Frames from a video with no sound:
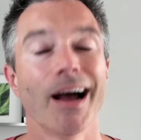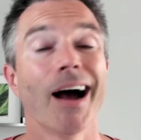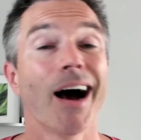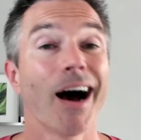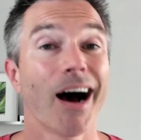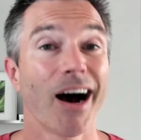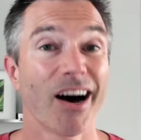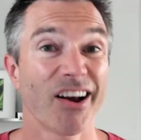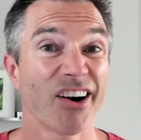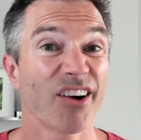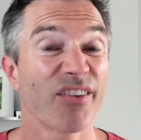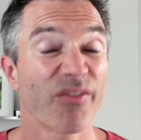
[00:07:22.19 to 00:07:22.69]

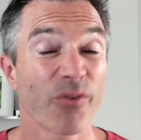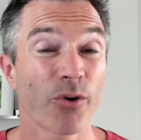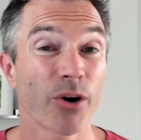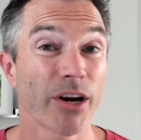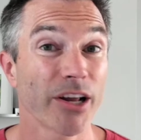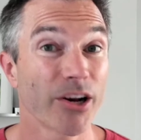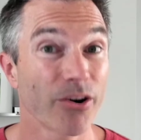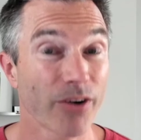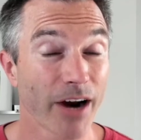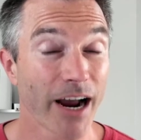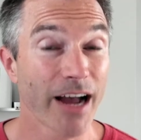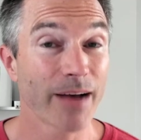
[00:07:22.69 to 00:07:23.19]
140
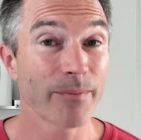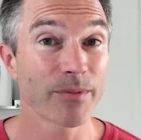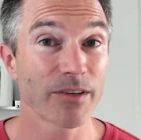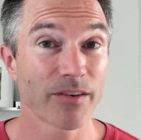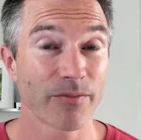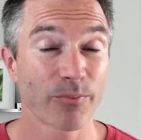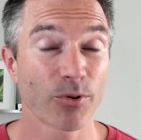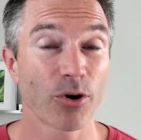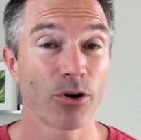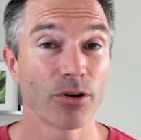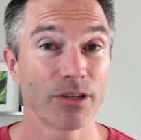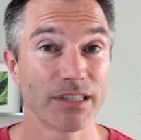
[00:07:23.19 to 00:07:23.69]
grams
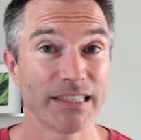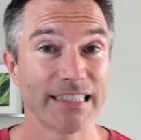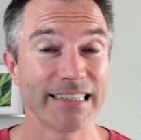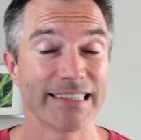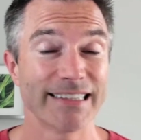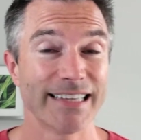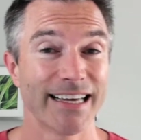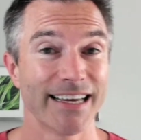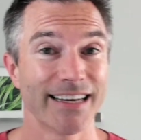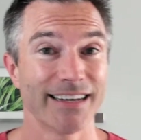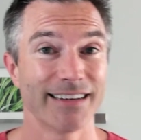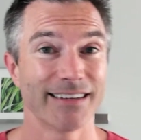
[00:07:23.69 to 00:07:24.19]
of protein
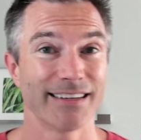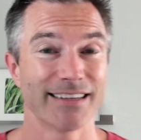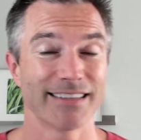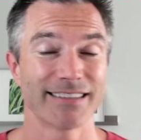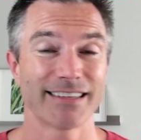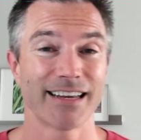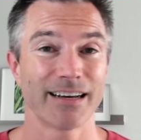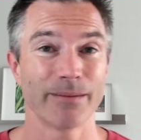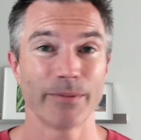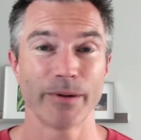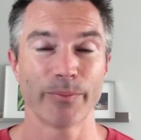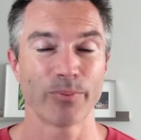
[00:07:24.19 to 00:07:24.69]
then is
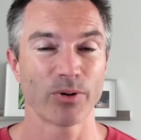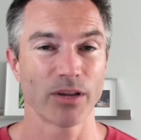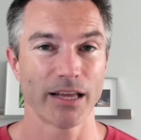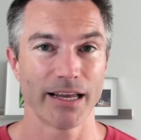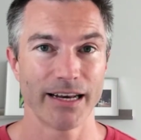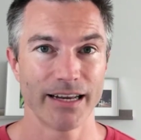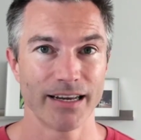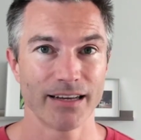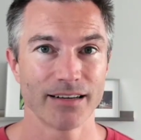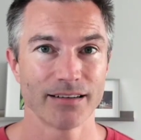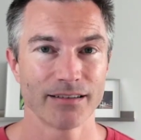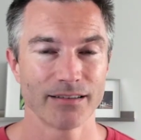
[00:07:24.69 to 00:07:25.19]
going to be
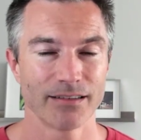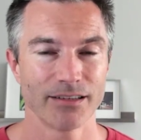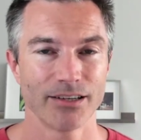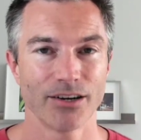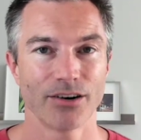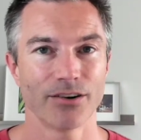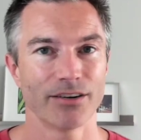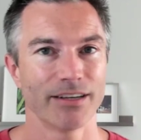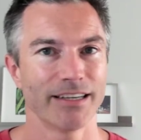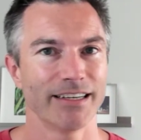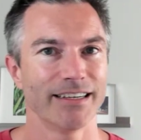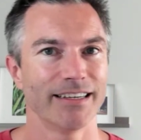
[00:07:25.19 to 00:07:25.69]
plenty. You
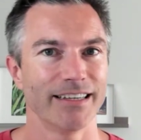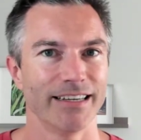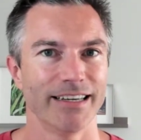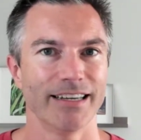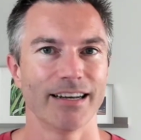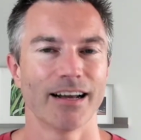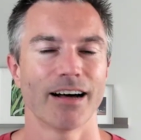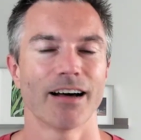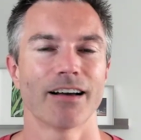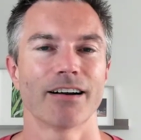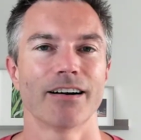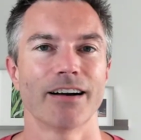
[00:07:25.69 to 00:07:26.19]
don't need to eat
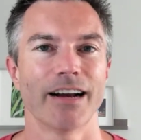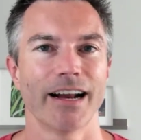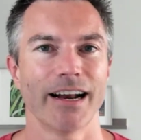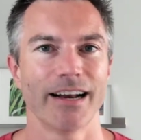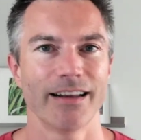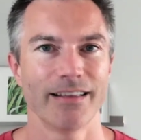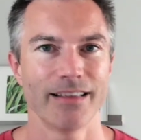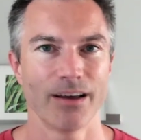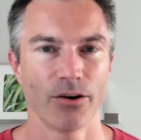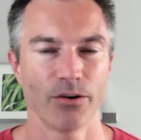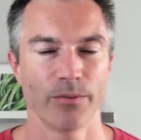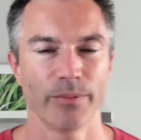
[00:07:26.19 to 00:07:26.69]
180,
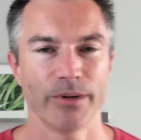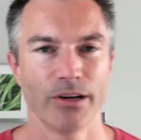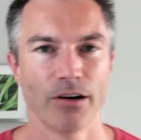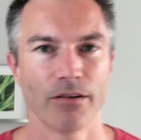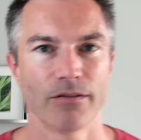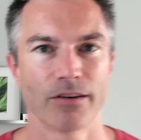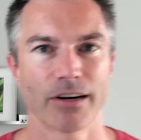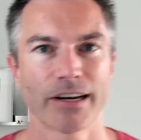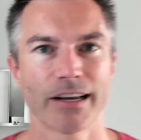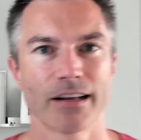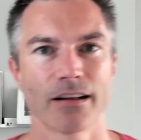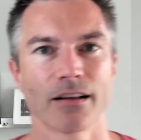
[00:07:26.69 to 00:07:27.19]
that would be
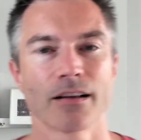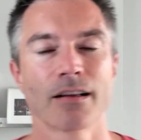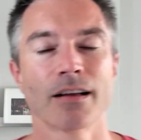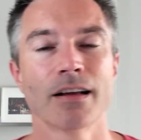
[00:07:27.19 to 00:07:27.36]
overkill.